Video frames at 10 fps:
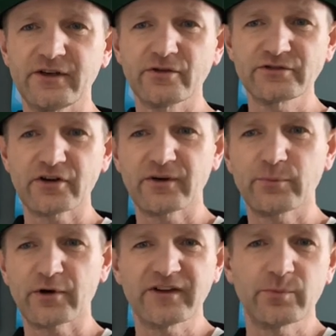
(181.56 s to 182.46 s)
know,
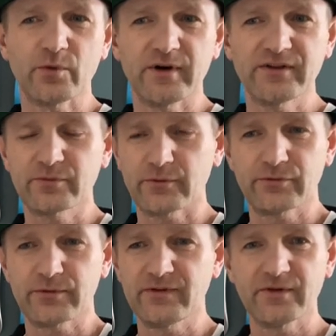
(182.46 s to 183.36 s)
starting price points were
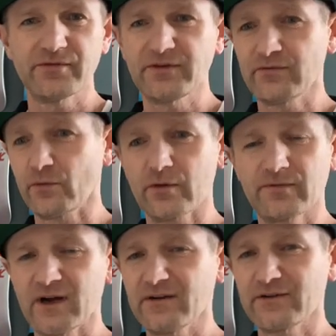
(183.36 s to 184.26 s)
three fifty, four hundred,
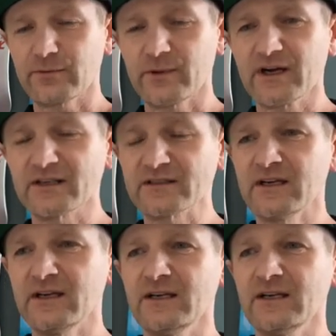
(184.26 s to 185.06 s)
five hundred bucks.